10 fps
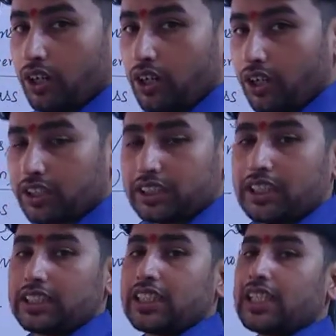
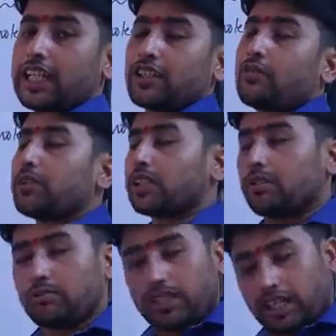Oxygen, atomic
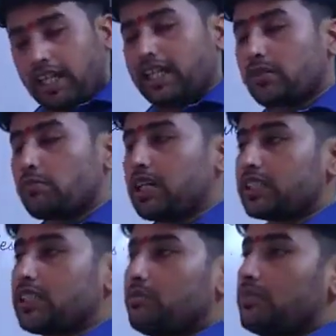number 8, mass
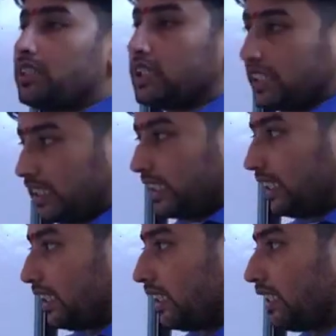number 16.